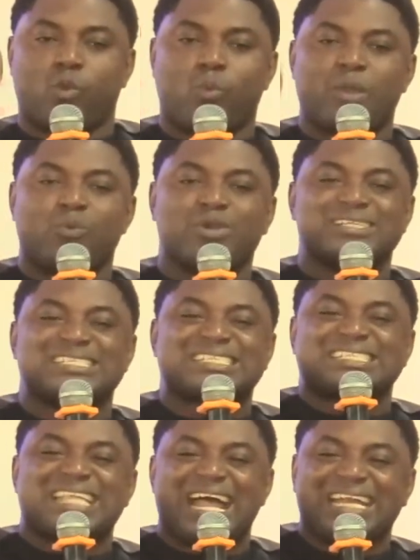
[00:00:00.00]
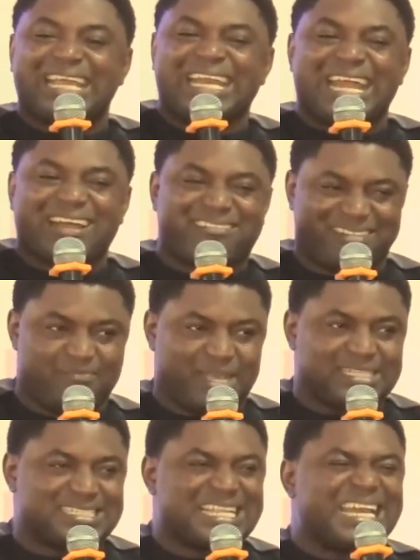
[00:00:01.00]
We will stand in
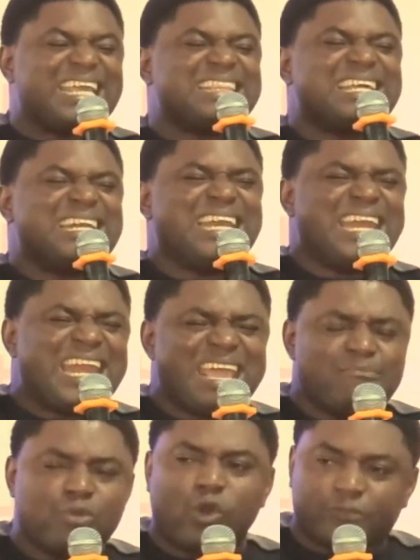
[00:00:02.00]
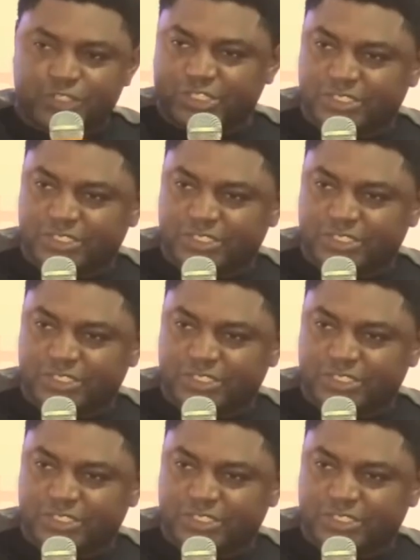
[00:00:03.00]
agreement that in the name of